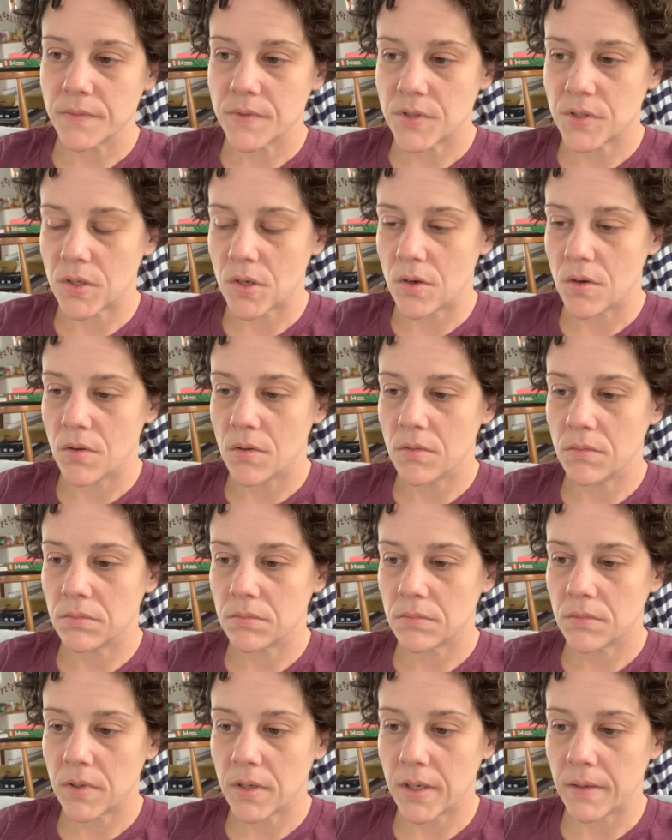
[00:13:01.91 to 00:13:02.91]
So
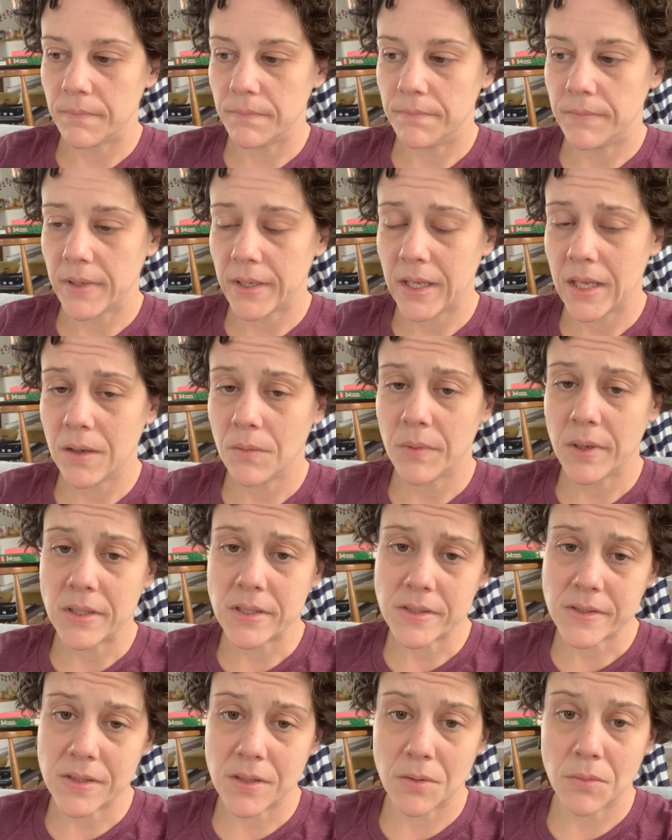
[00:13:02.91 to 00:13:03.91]
I can't wait
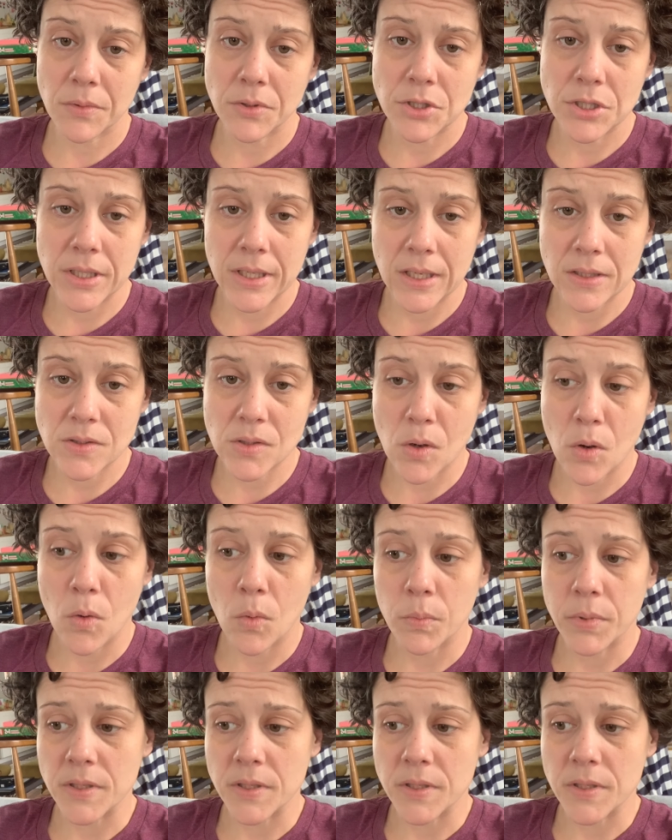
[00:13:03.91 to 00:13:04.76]
to see her when she gets home,